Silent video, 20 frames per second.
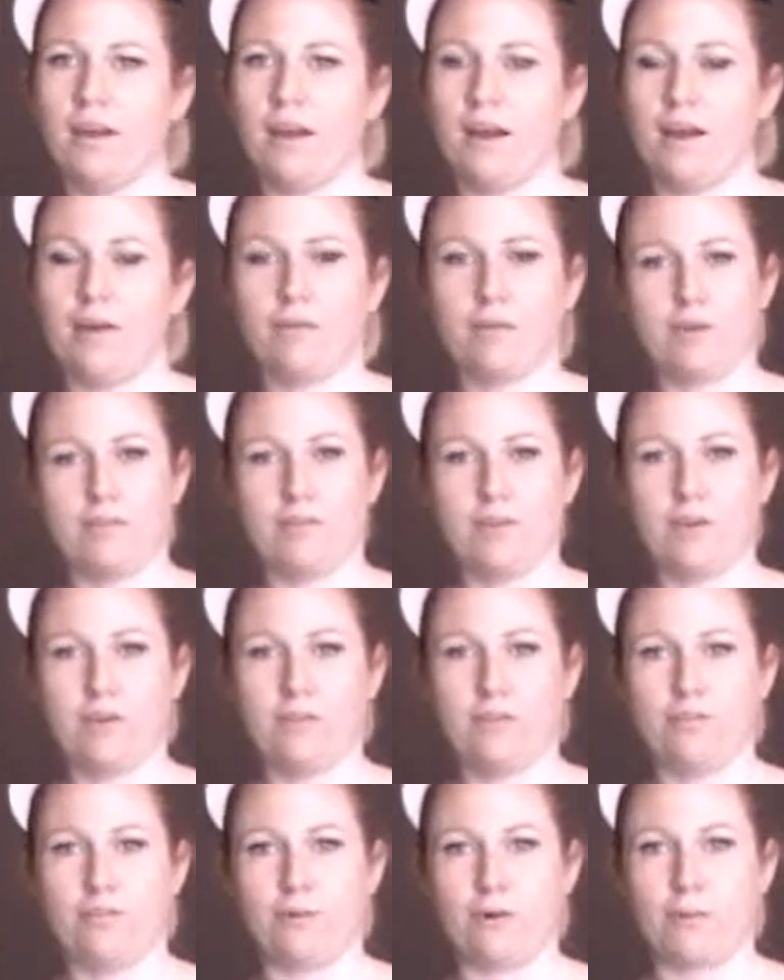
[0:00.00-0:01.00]
a
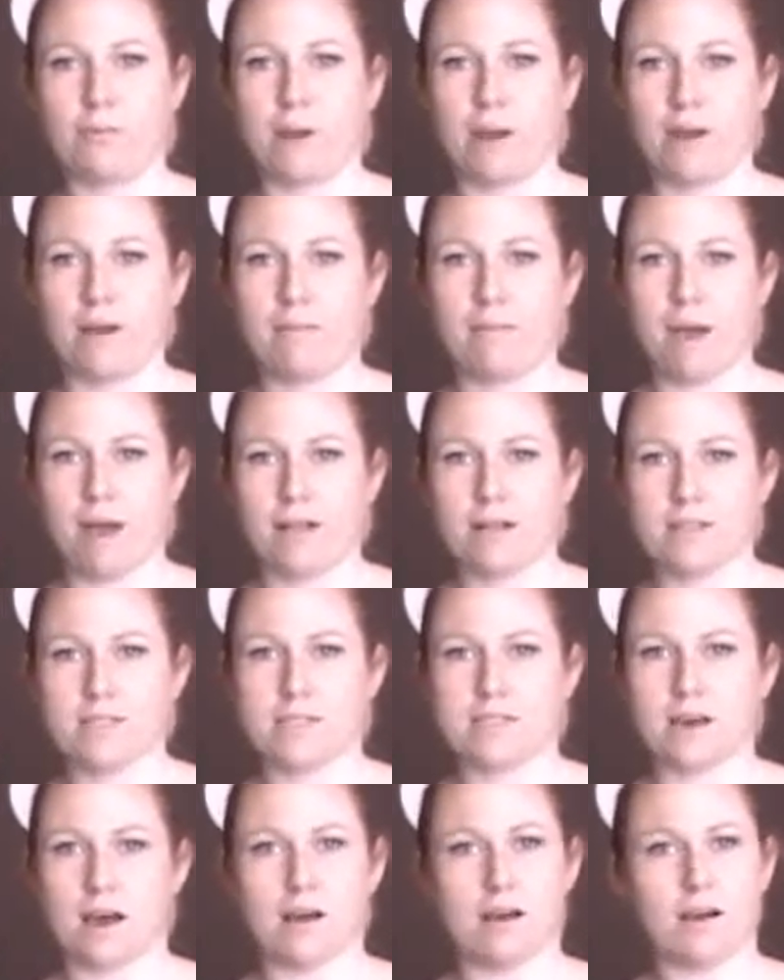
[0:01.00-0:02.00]
review for
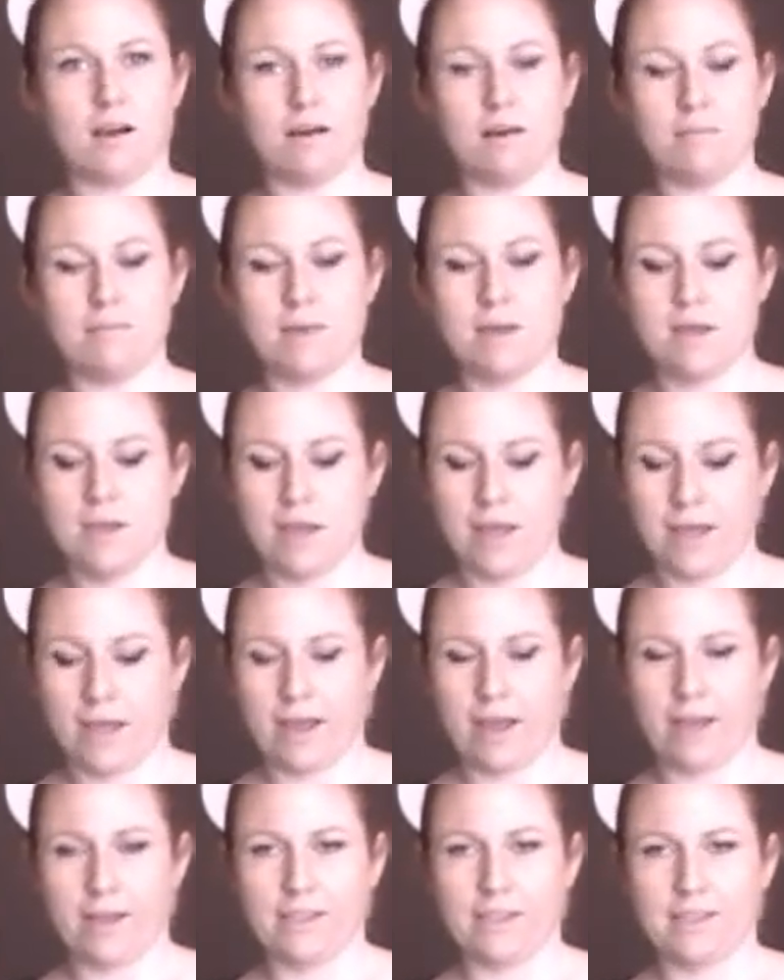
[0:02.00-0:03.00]
ParentPalace.com.
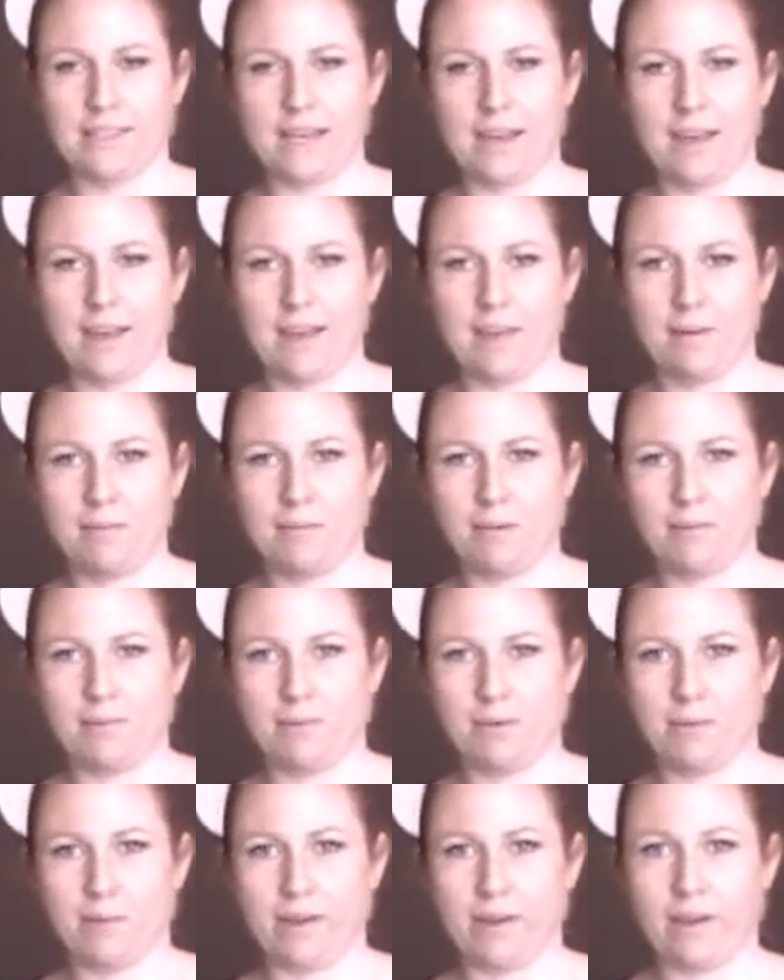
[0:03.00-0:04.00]
And today I'm
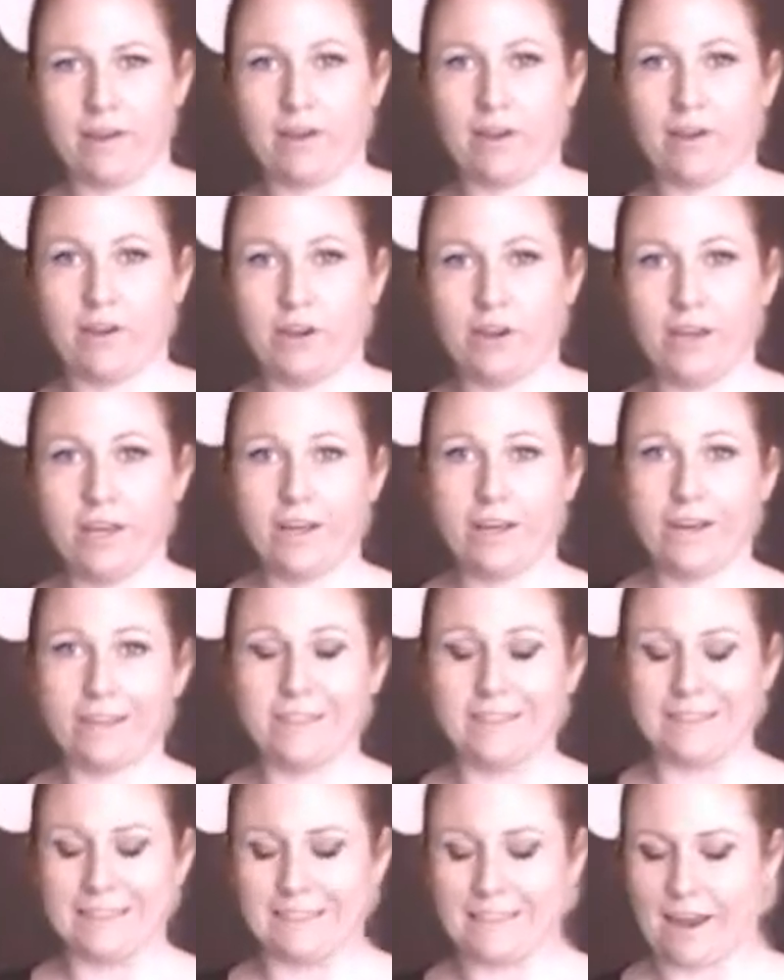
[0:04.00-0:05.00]
reviewing Goody
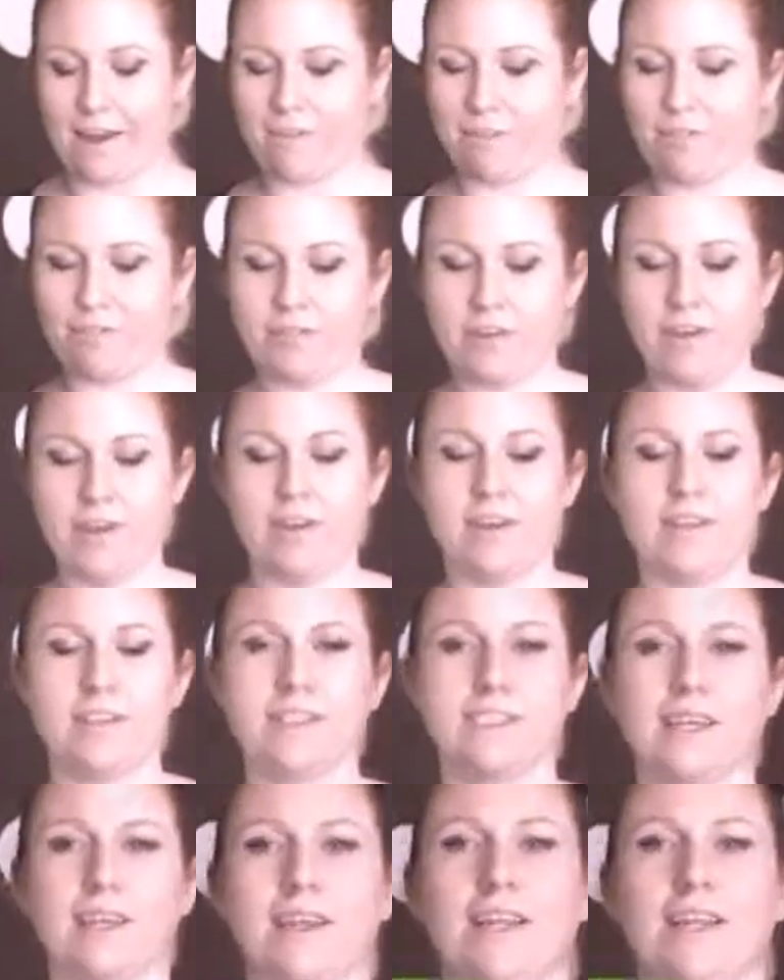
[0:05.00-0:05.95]
Good Stuff. So